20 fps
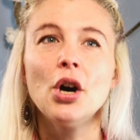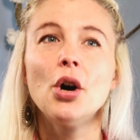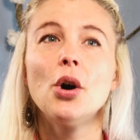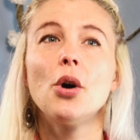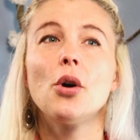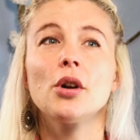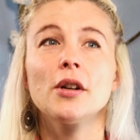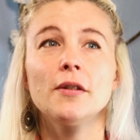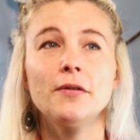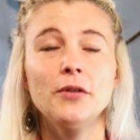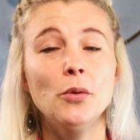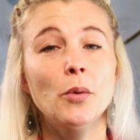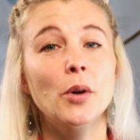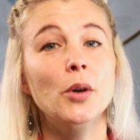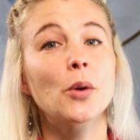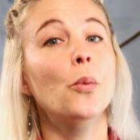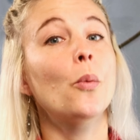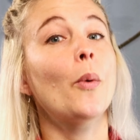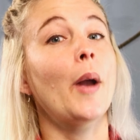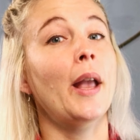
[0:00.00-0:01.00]
or if you
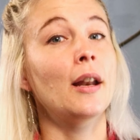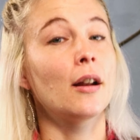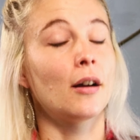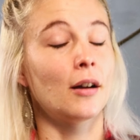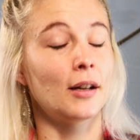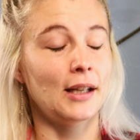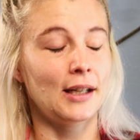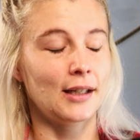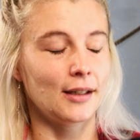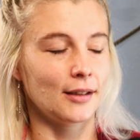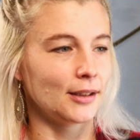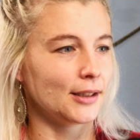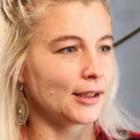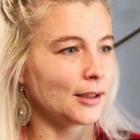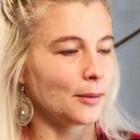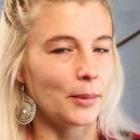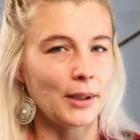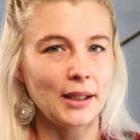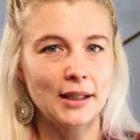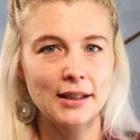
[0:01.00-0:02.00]
want to wait on it a
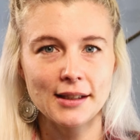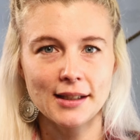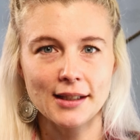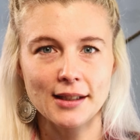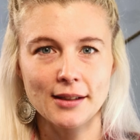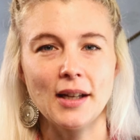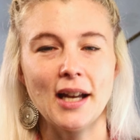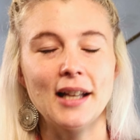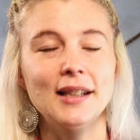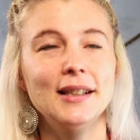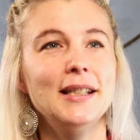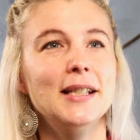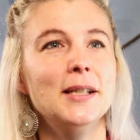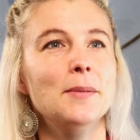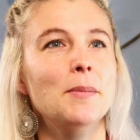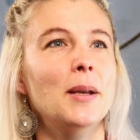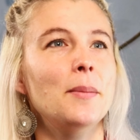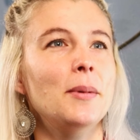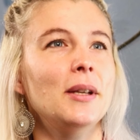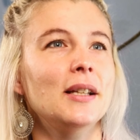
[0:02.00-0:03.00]
little bit. At least
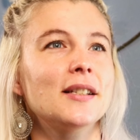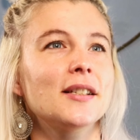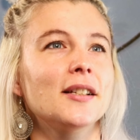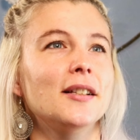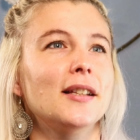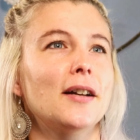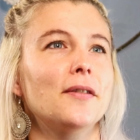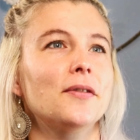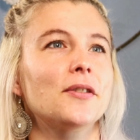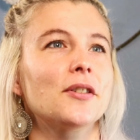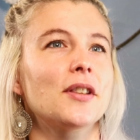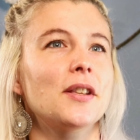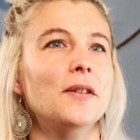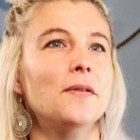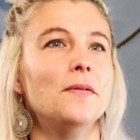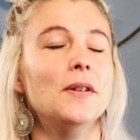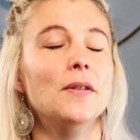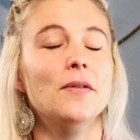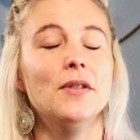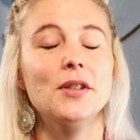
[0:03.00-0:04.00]
maybe until after the
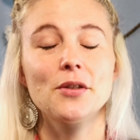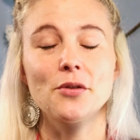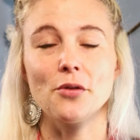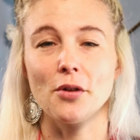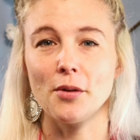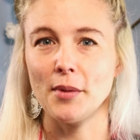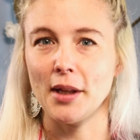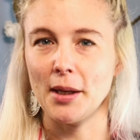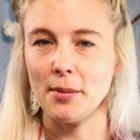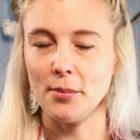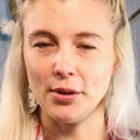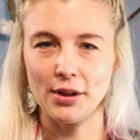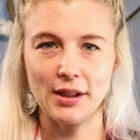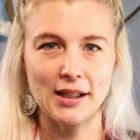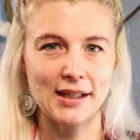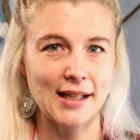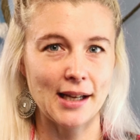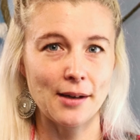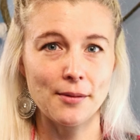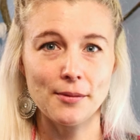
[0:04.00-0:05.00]
5th Stormlight book
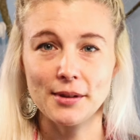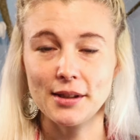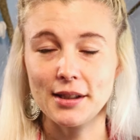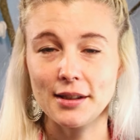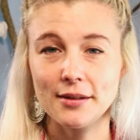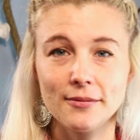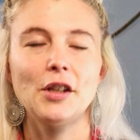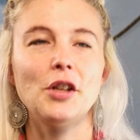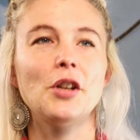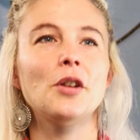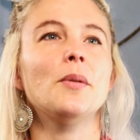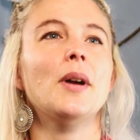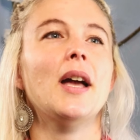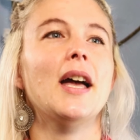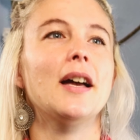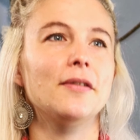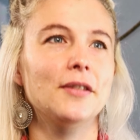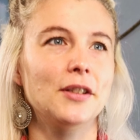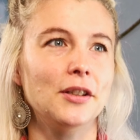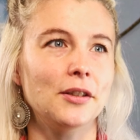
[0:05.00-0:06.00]
is out. You don't
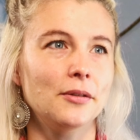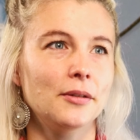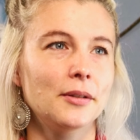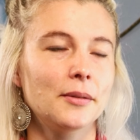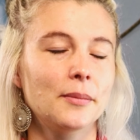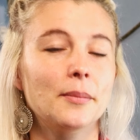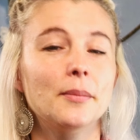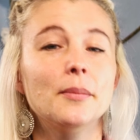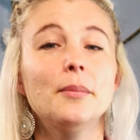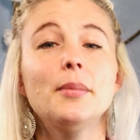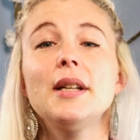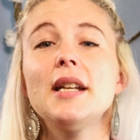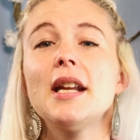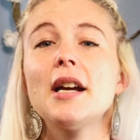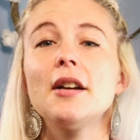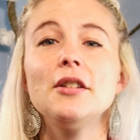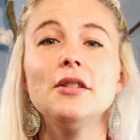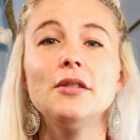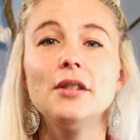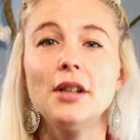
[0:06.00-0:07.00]
have to. But
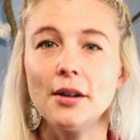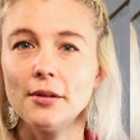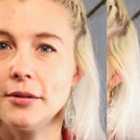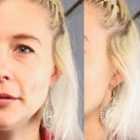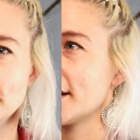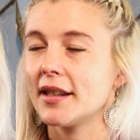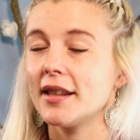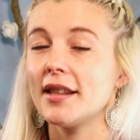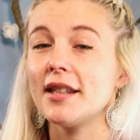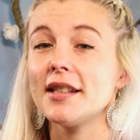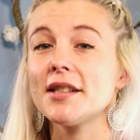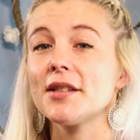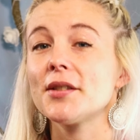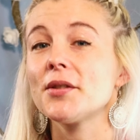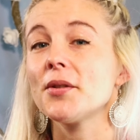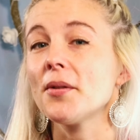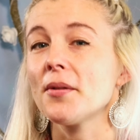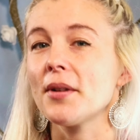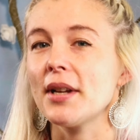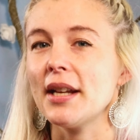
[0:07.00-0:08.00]
now you know. This
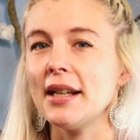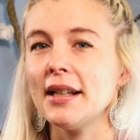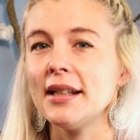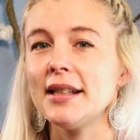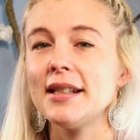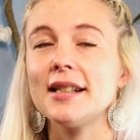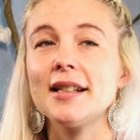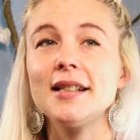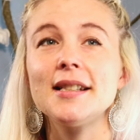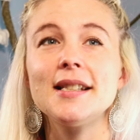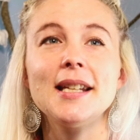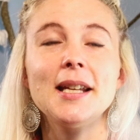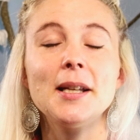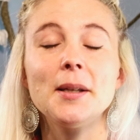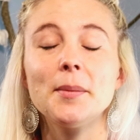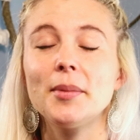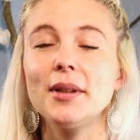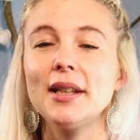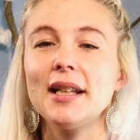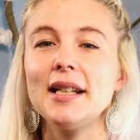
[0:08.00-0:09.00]
story does
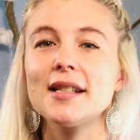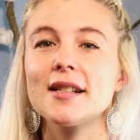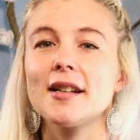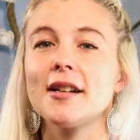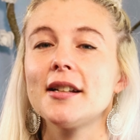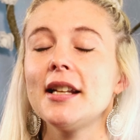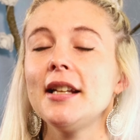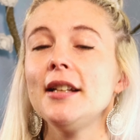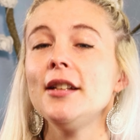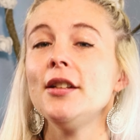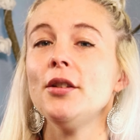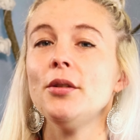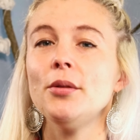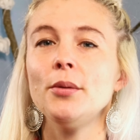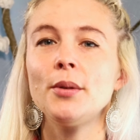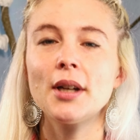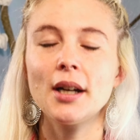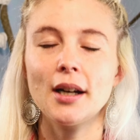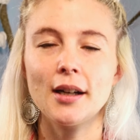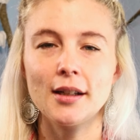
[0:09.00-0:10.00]
take place on a new
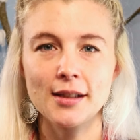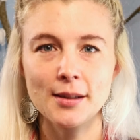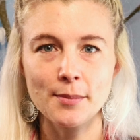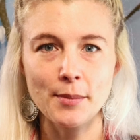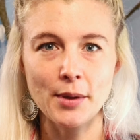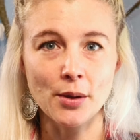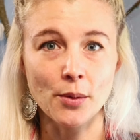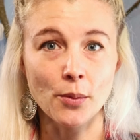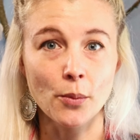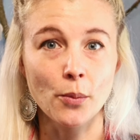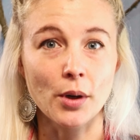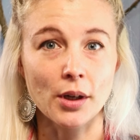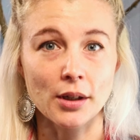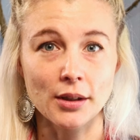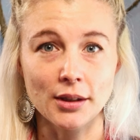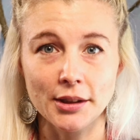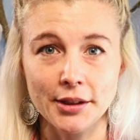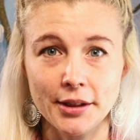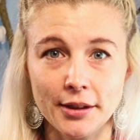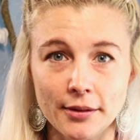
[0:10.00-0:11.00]
Cosmere
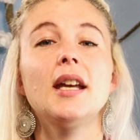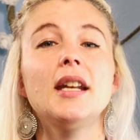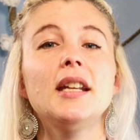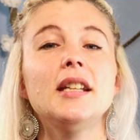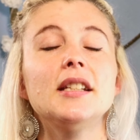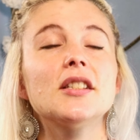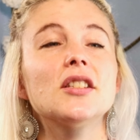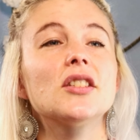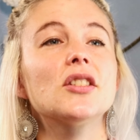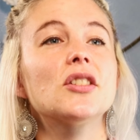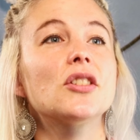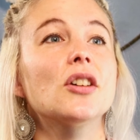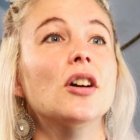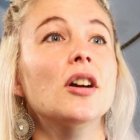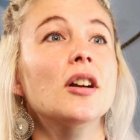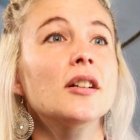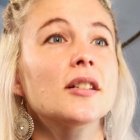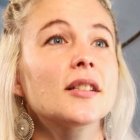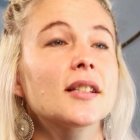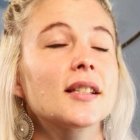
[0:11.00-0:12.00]
world, and it
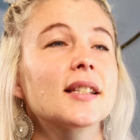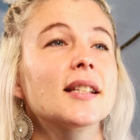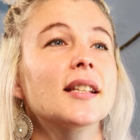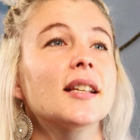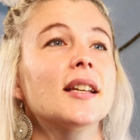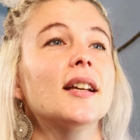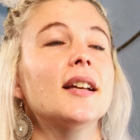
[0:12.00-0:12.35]
starts